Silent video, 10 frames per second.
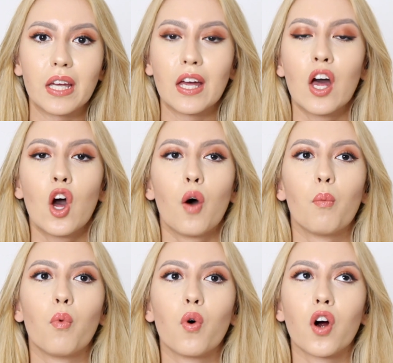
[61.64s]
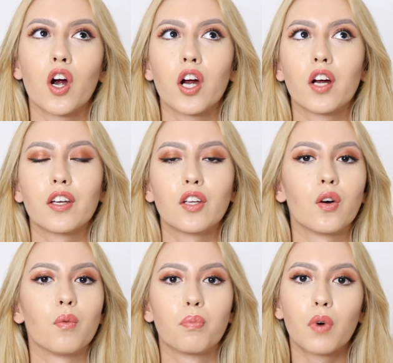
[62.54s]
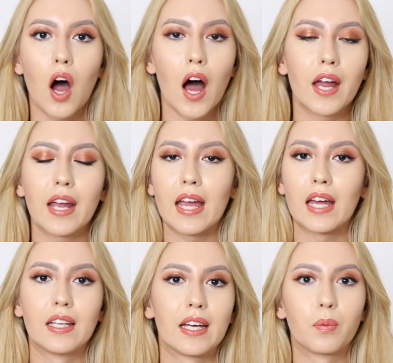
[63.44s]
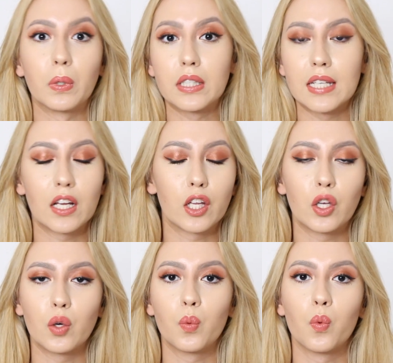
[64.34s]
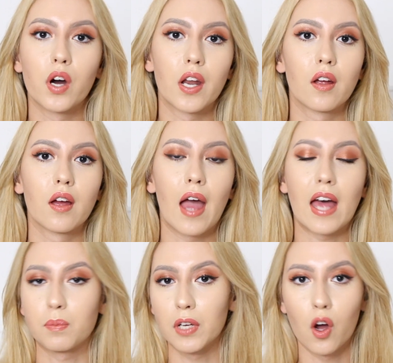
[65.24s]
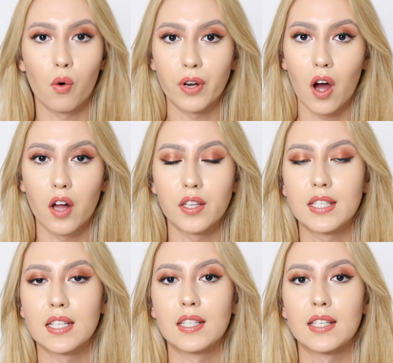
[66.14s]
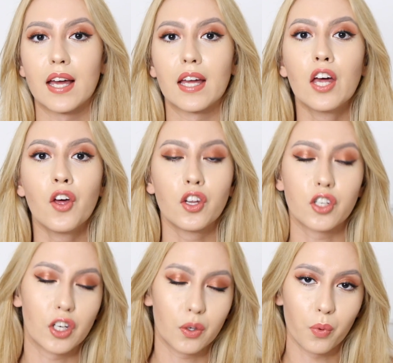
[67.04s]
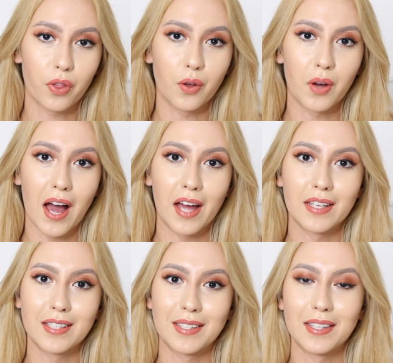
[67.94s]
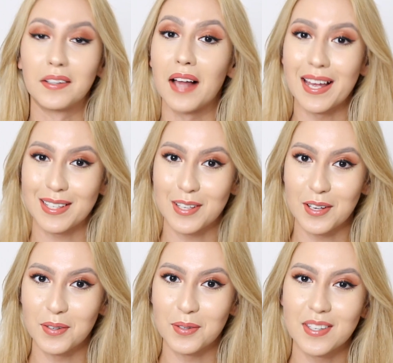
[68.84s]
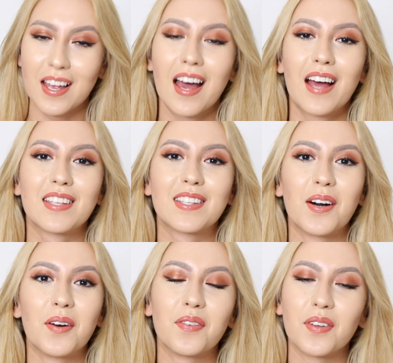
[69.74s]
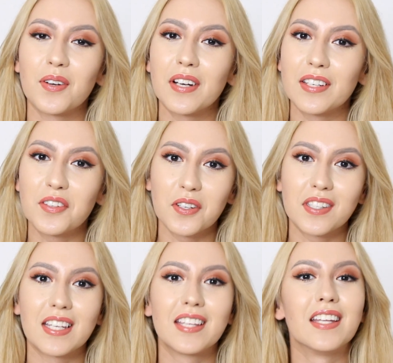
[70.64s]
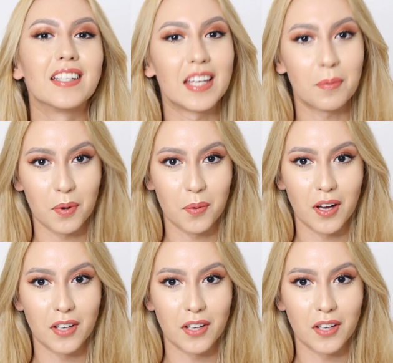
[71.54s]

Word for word: be more, you know, broad and like will tell you what has been going on since I shared with you guys the last news. So if you're interested, then keep on